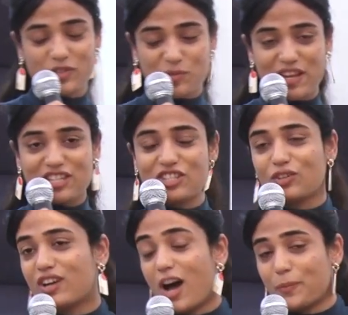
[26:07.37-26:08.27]
space
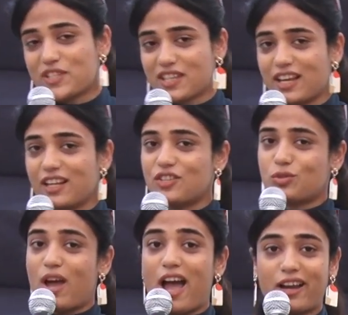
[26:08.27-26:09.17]
look upscale is
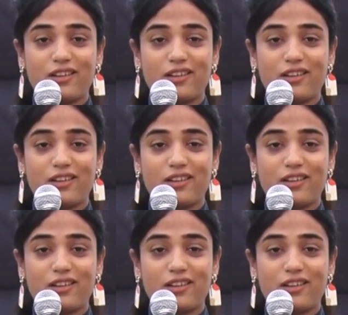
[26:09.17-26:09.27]
to add